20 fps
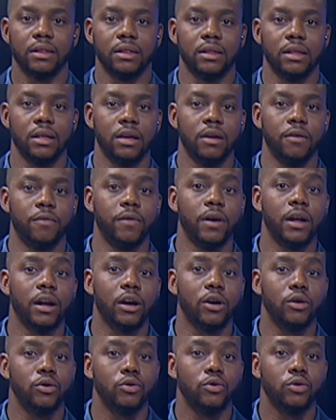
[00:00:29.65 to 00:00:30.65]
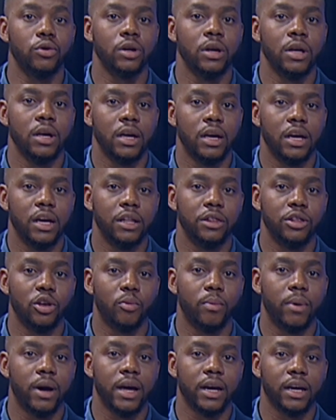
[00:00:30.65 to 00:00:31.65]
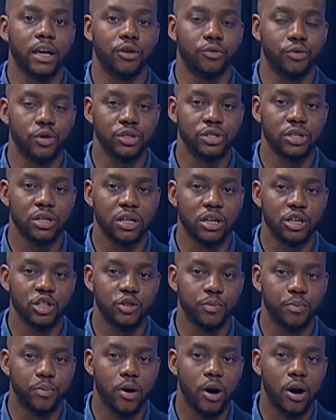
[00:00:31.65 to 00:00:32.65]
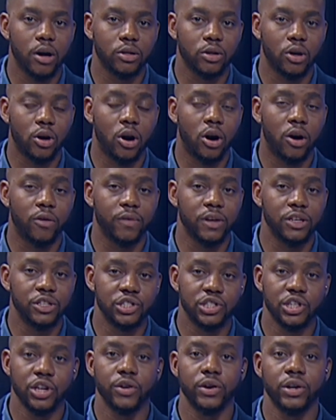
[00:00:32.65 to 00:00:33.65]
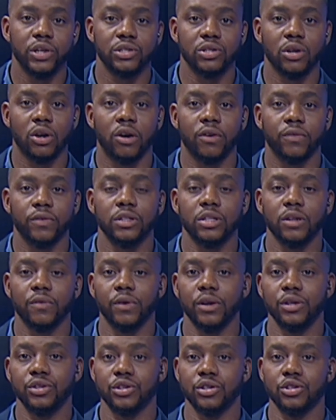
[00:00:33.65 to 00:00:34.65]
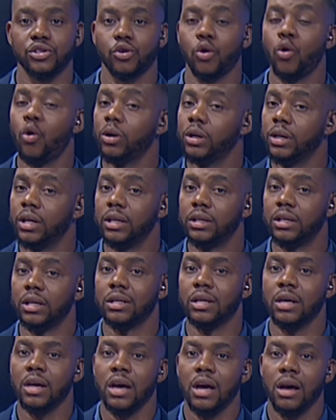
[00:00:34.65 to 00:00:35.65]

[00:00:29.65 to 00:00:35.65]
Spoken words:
the Vergenoeg in the Omaheke region is part of a series of interventions coordinated